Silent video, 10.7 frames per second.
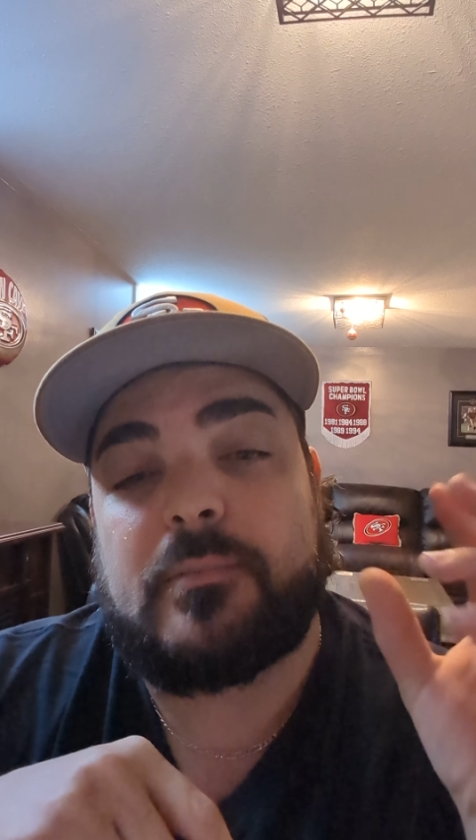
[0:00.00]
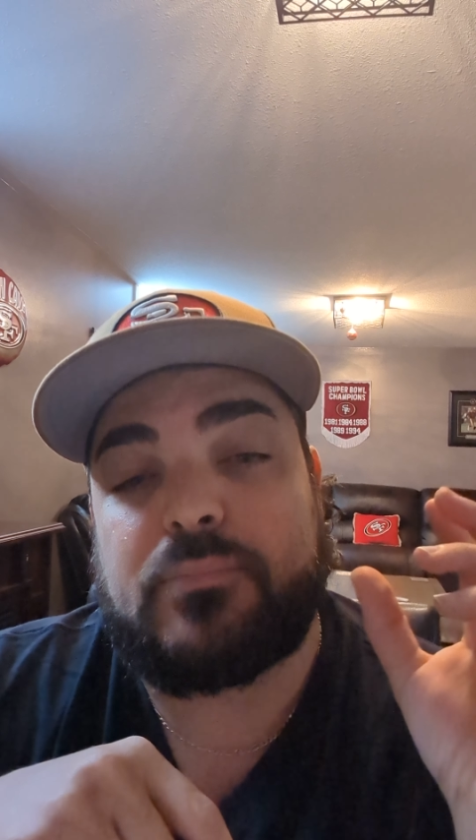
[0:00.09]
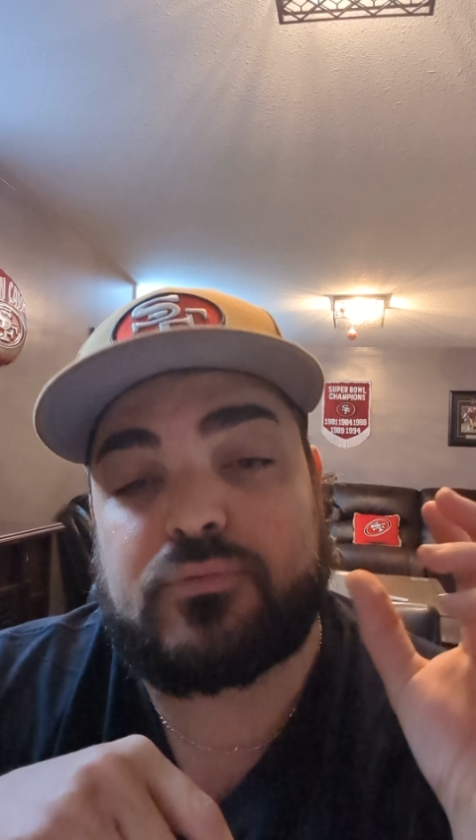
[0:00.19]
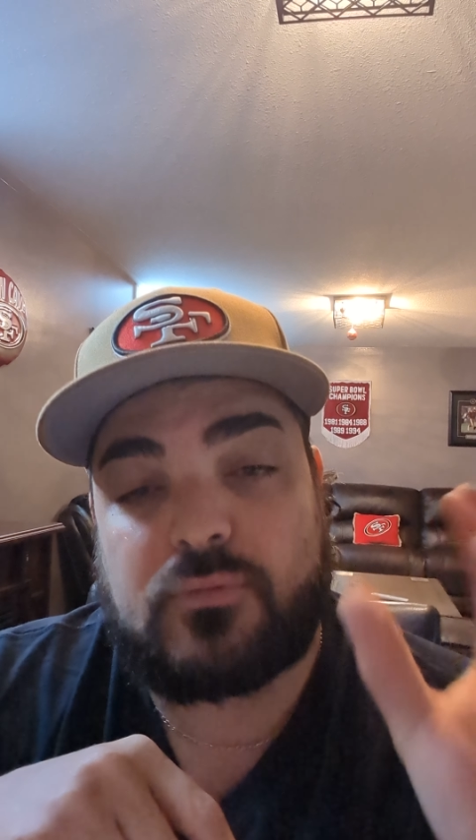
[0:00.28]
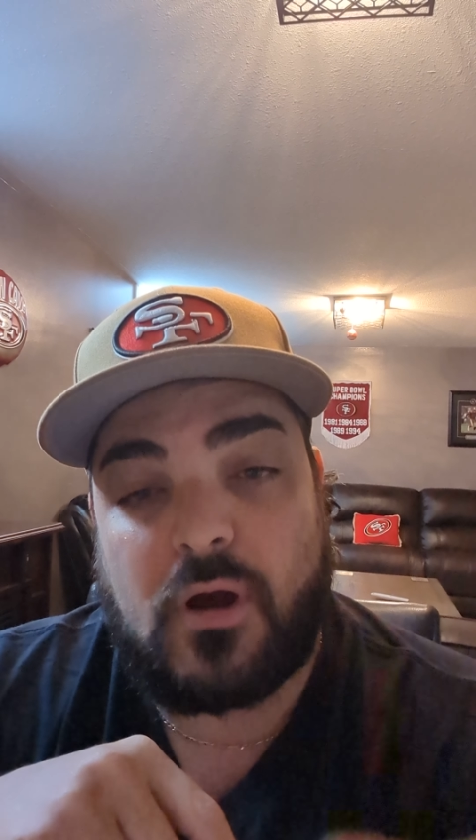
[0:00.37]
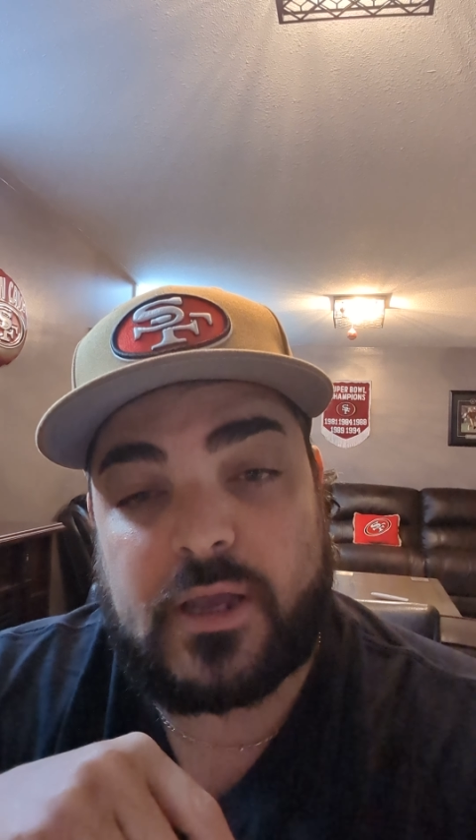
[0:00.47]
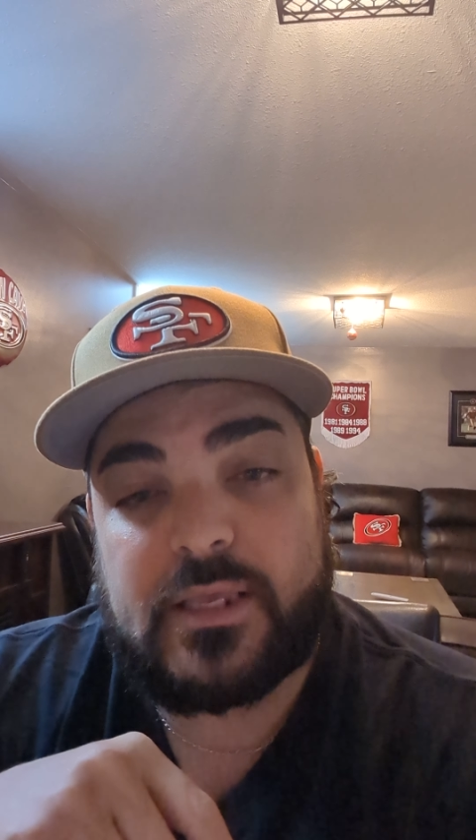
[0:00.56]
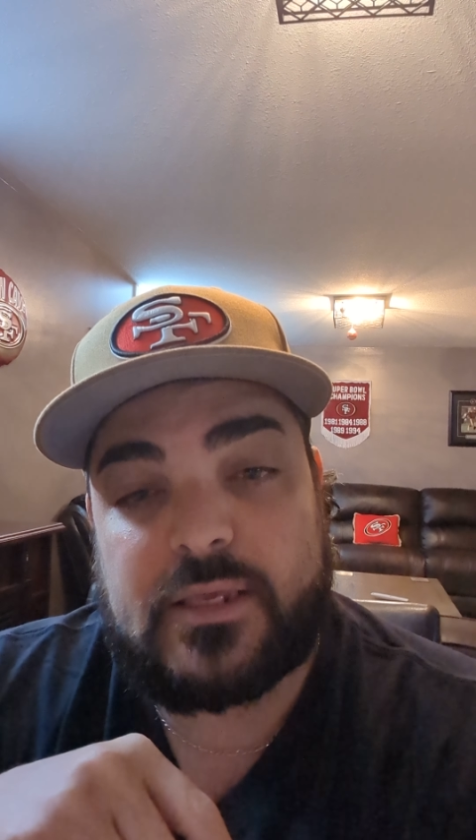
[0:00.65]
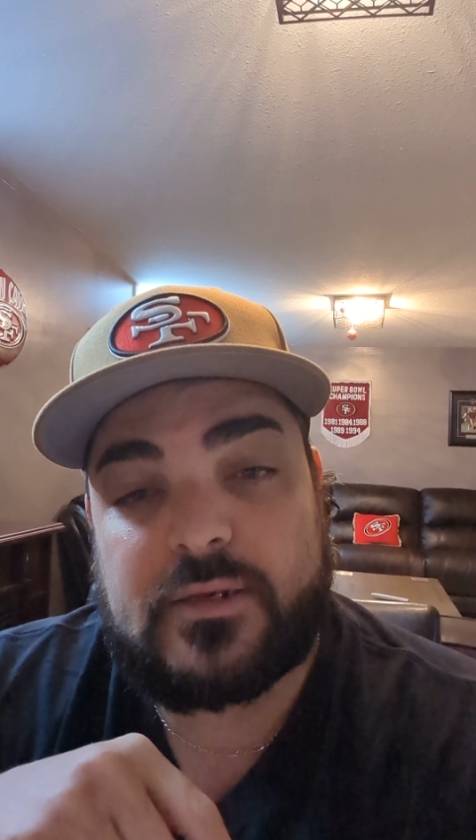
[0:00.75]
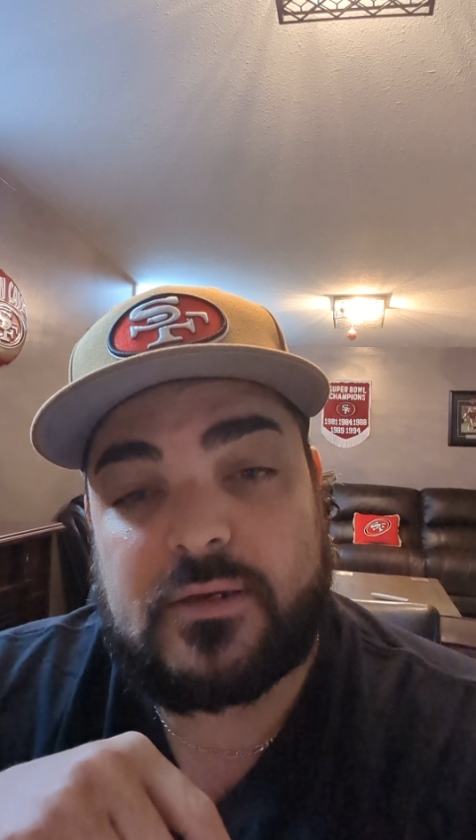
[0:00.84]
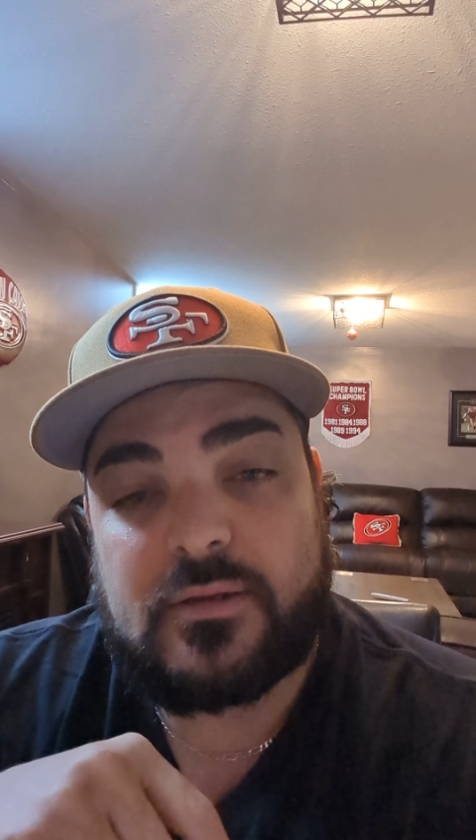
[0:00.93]

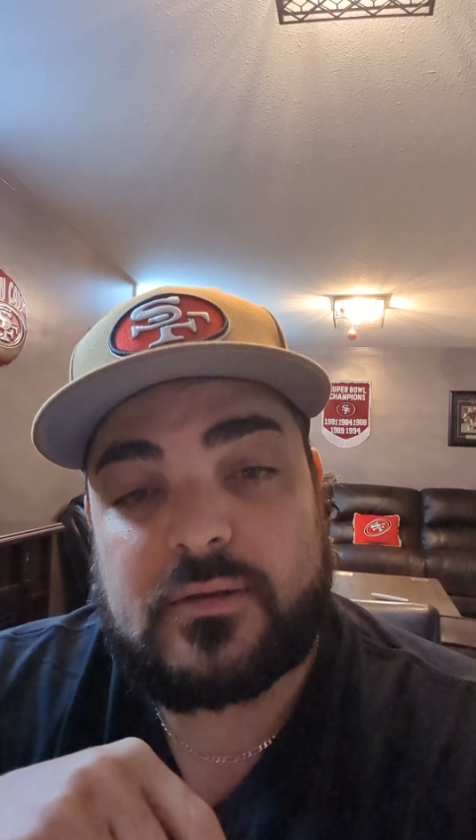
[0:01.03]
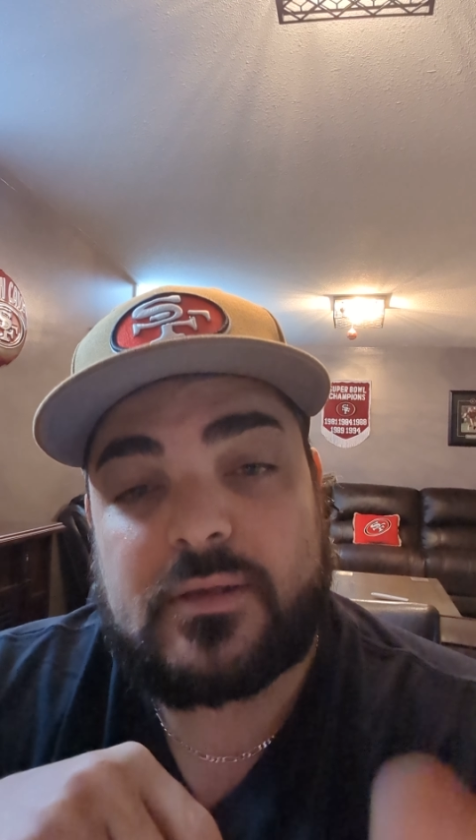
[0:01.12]
Brian